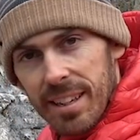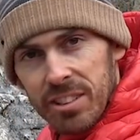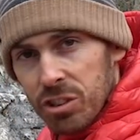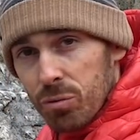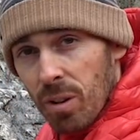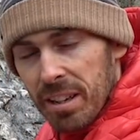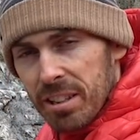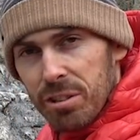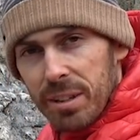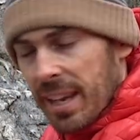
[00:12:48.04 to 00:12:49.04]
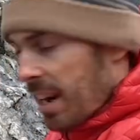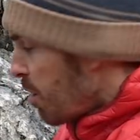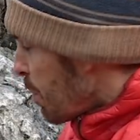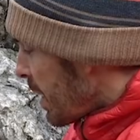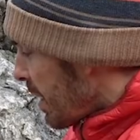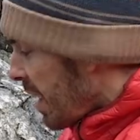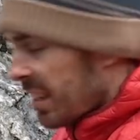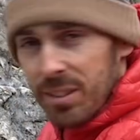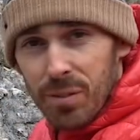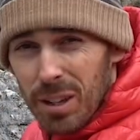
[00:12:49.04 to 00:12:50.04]
It's just running through a carabiner.
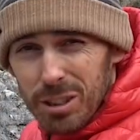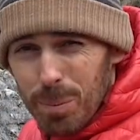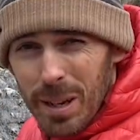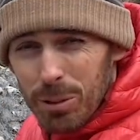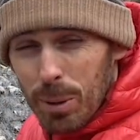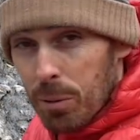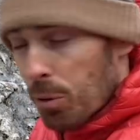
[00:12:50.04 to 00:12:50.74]
That device may as well